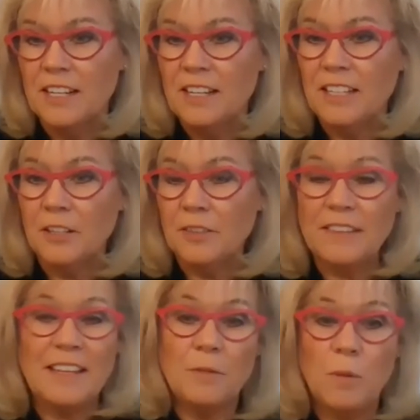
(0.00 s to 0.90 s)
you know, that
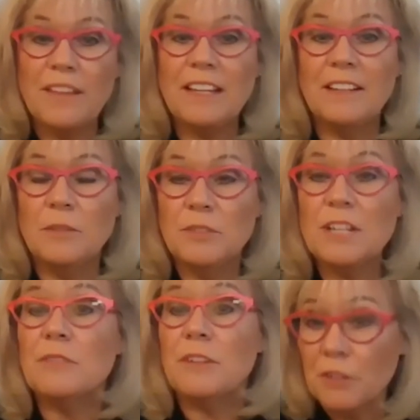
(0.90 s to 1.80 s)
while they didn't
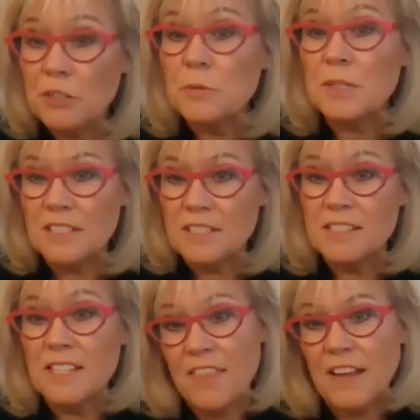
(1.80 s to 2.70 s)
refer to it as a
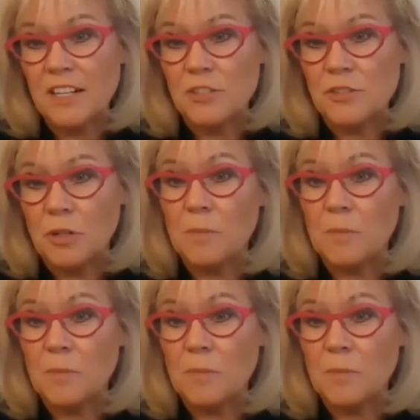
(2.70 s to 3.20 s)
synthetic control arm,